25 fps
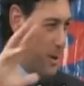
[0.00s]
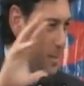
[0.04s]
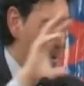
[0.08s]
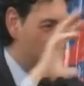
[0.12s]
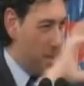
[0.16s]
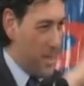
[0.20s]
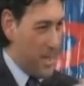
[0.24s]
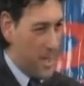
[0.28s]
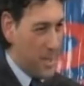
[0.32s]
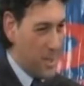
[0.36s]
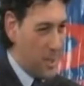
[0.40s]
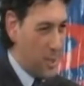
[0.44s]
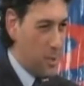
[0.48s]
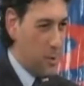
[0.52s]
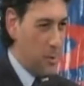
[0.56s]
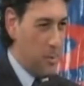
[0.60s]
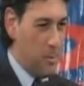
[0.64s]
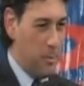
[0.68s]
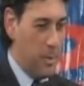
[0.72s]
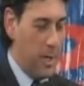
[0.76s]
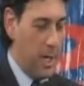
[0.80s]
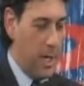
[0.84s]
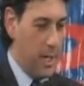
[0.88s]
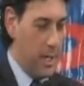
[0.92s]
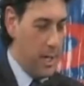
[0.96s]
I'm in this,
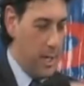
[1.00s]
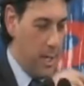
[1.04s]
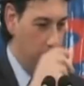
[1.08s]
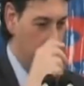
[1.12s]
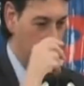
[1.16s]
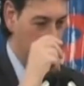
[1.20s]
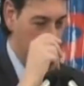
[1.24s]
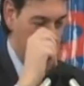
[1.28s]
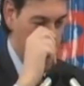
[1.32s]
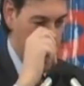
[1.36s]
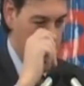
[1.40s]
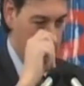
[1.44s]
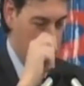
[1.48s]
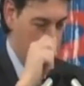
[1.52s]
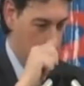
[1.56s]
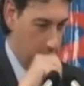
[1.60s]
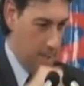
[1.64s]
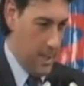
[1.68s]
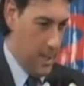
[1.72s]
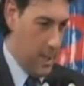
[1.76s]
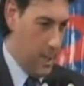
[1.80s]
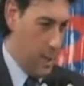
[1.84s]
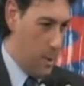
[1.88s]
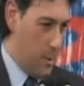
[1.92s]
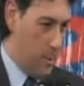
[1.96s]
but, uh,
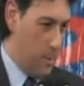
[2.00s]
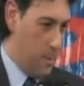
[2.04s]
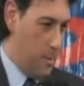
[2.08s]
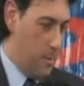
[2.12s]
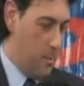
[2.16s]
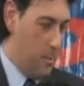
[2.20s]
uh,